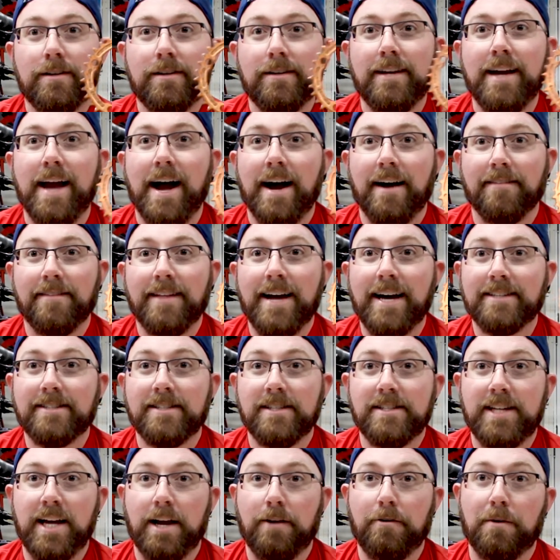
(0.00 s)
yeah, that's
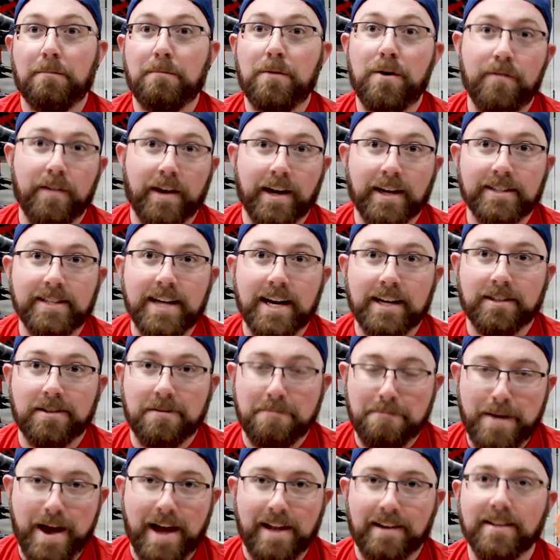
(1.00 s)
the chainring moving. It's
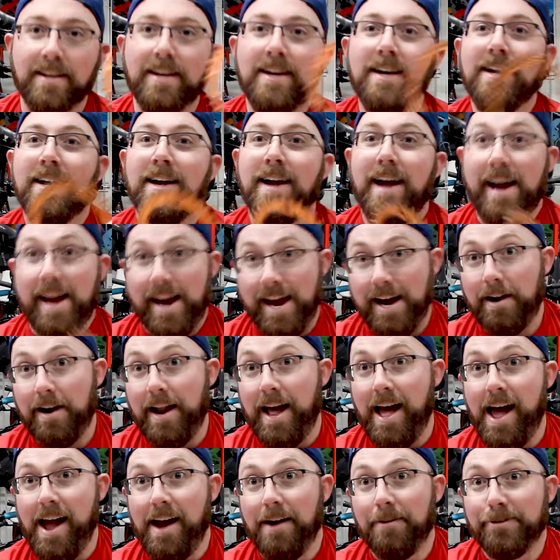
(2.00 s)
actually bent.
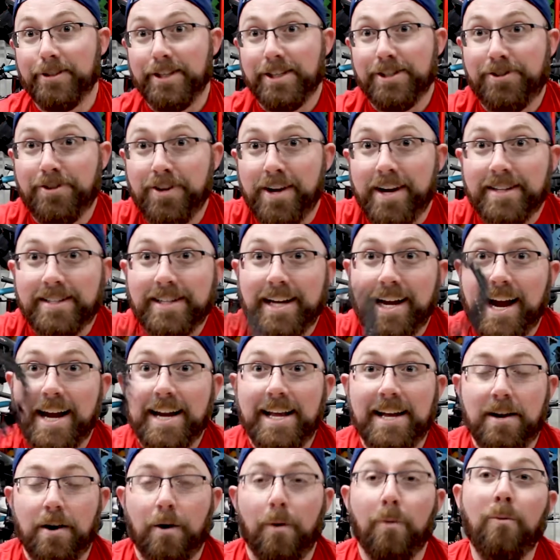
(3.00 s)
And it was interesting. I
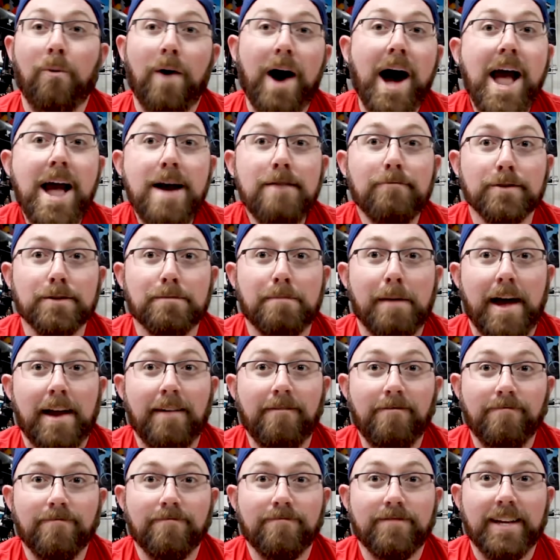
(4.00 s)
didn't know why it was
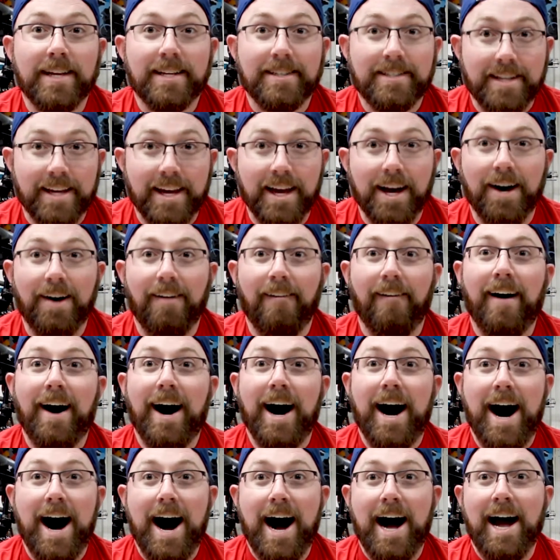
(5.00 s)
bent until
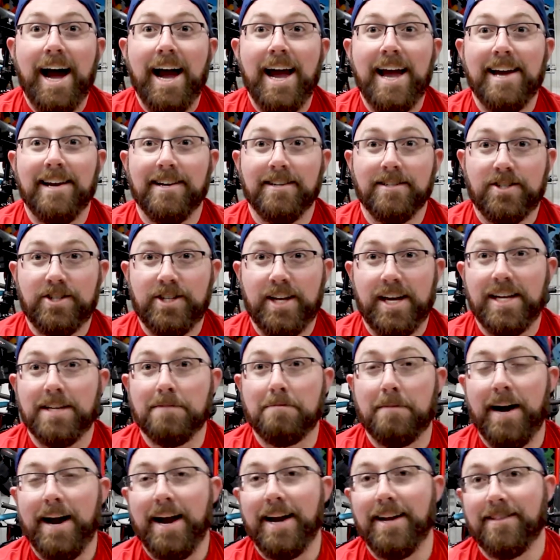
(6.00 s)
I
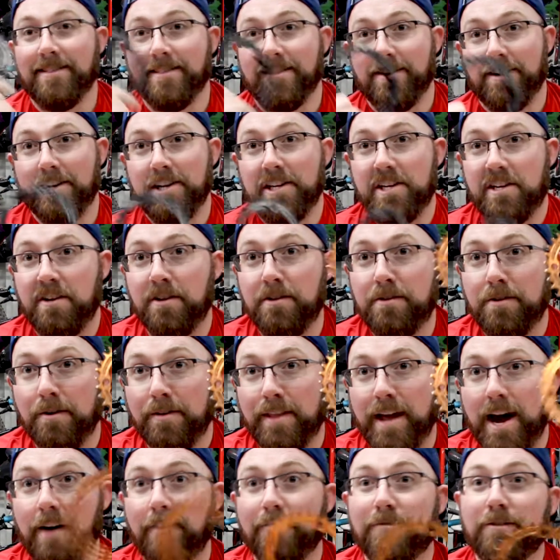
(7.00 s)
changed my 32
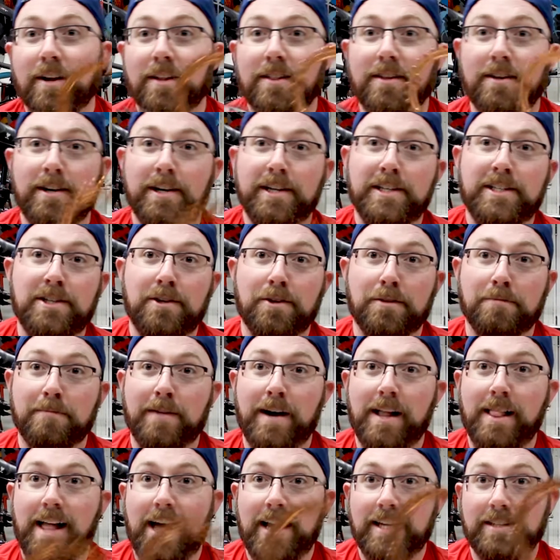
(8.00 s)
tooth out for a 30 tooth in
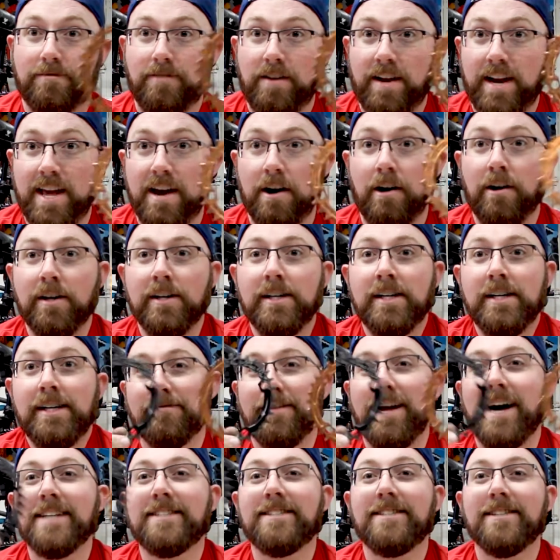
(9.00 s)
my last video.
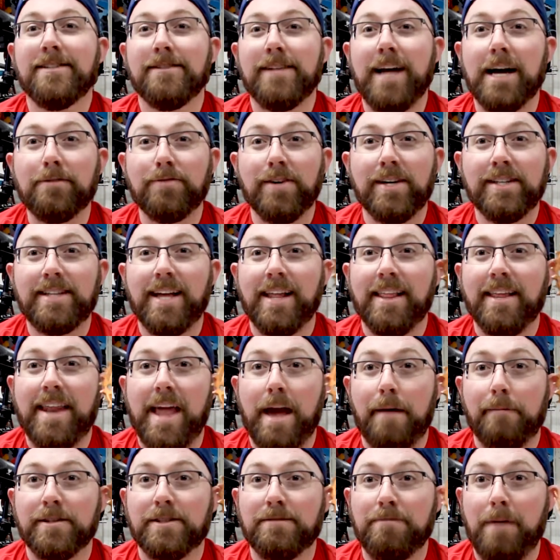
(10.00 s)
That's when I saw the
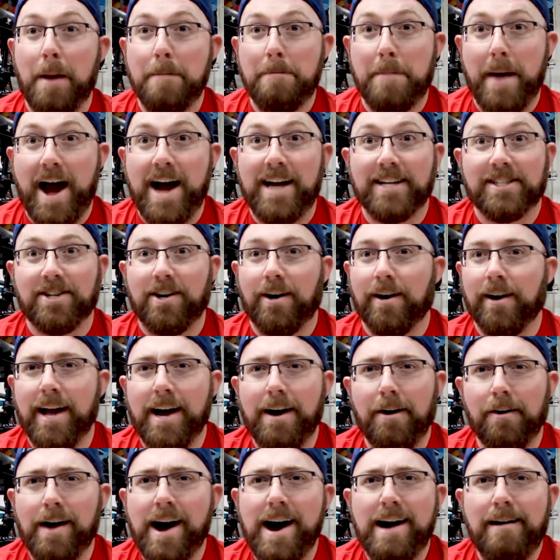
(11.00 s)
damage to my bash guard.
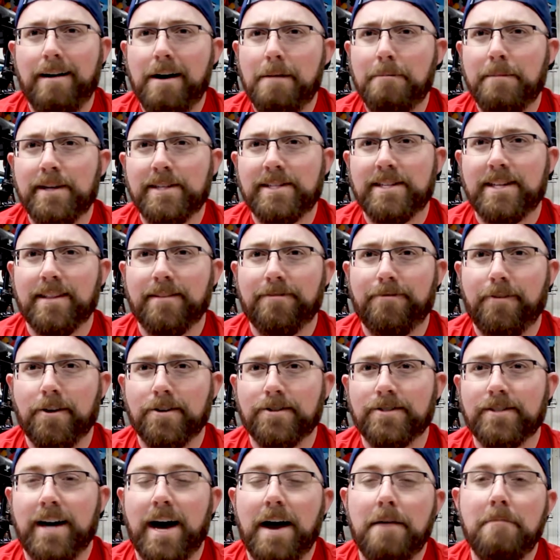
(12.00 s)
I don't know how I missed it the
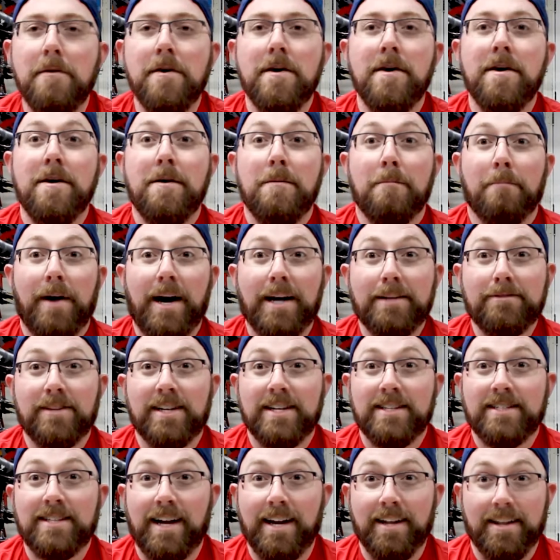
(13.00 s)
first time, but that's
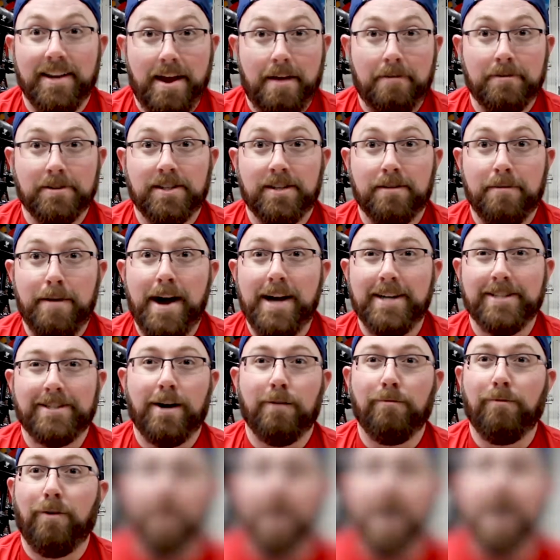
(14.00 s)
when I saw the damage to the bash guard, where